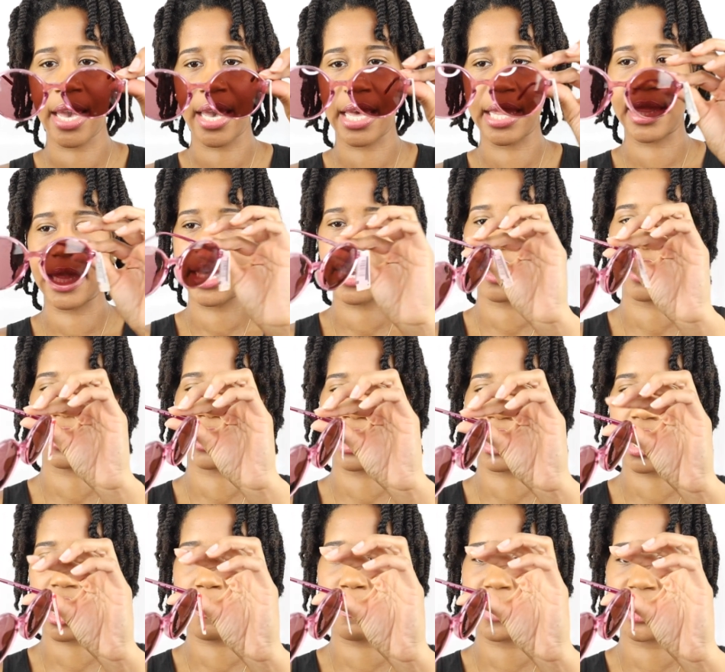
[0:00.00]
and they are
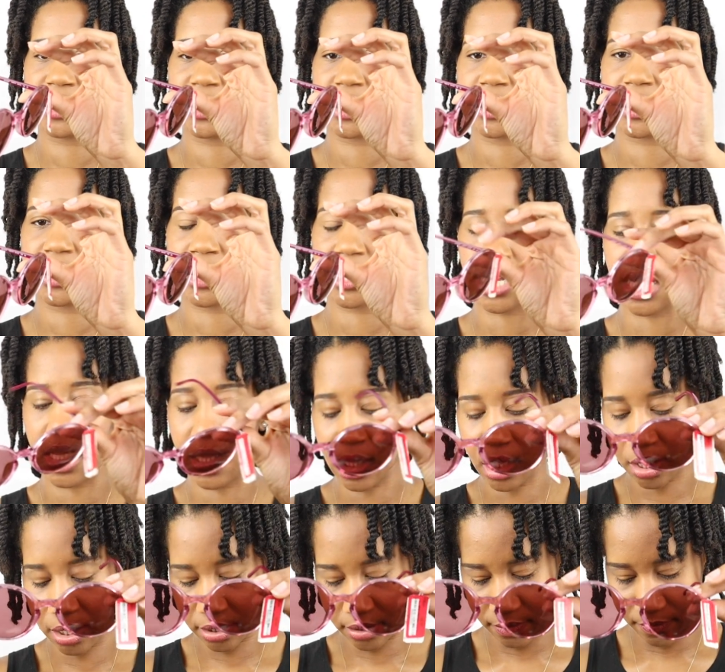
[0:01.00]
a magenta
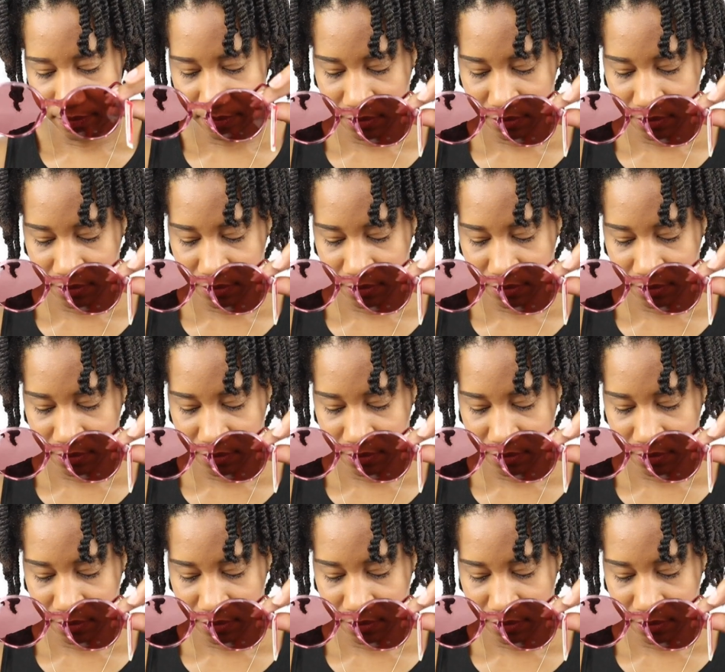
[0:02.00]
color.